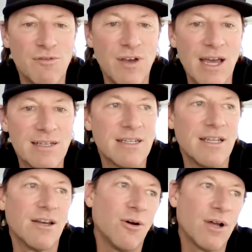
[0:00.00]
event
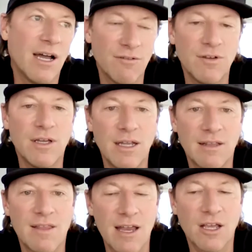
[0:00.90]
you know kind of
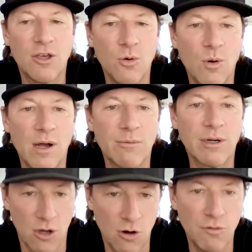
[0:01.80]
at the end of q1
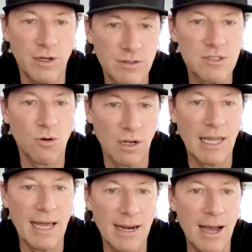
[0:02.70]
when covid sort of
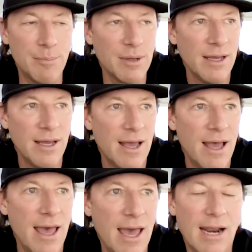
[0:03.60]
let up
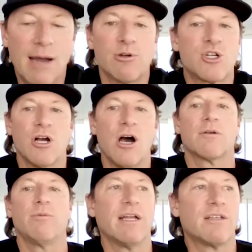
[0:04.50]
and i was
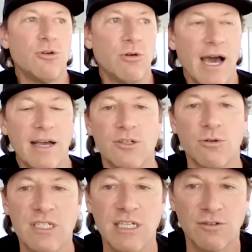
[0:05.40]
shocked we had two guys who
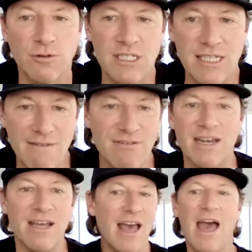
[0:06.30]
were six foot
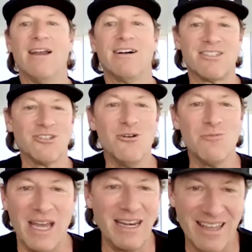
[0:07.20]
seven and on zoom
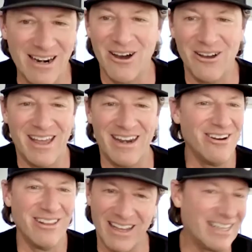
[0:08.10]
they you know they
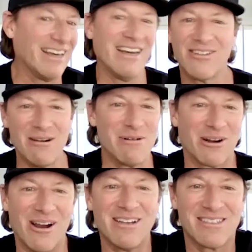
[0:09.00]
don't like you don't come
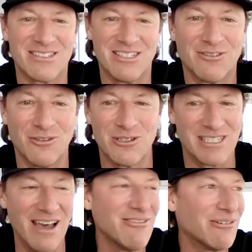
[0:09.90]
across as six foot
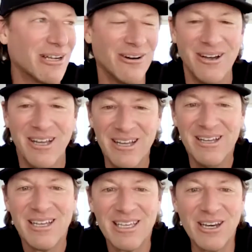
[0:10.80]
seven we go
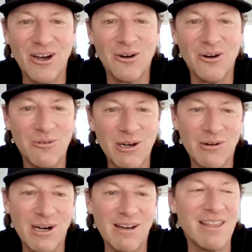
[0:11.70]
you know, where,
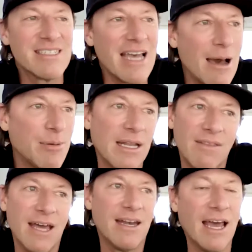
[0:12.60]
where did this happen?
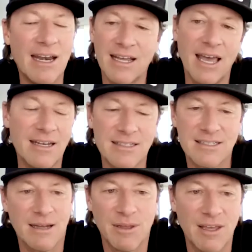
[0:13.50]
And then, and, and as
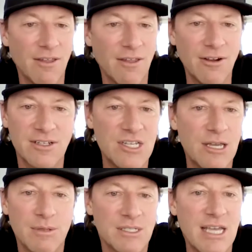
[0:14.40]
some of the other
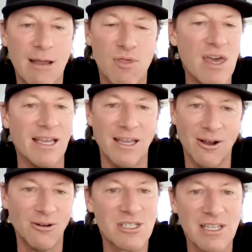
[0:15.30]
team, same thing, you
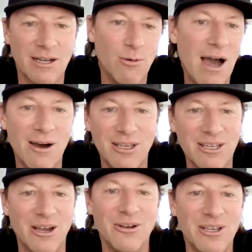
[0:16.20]
know, just like, wow, you
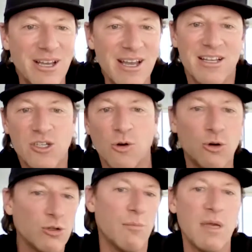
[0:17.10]
know, you so
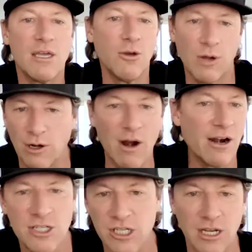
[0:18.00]
cool to meet you and your
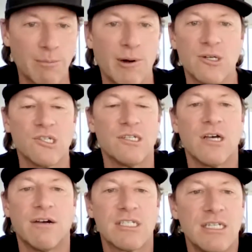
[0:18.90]
energy in person is
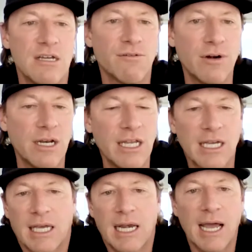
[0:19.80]
obviously different and you
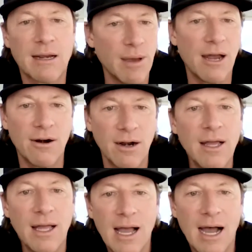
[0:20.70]
can connect better,
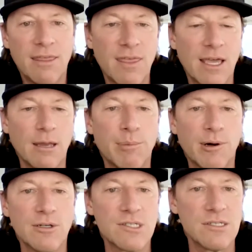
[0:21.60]
I think in
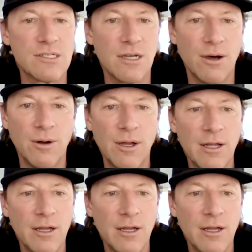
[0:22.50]
person. So,